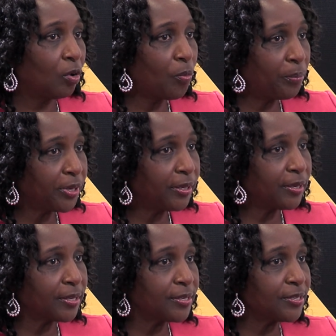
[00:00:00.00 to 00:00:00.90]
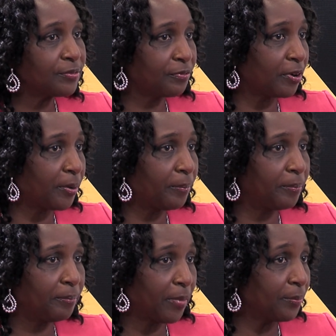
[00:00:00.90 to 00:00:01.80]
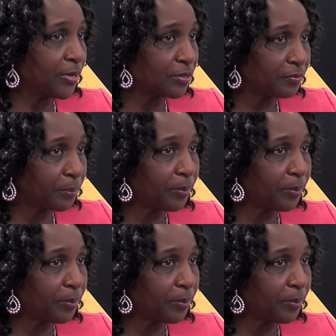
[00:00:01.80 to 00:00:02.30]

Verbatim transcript: opinions from members of the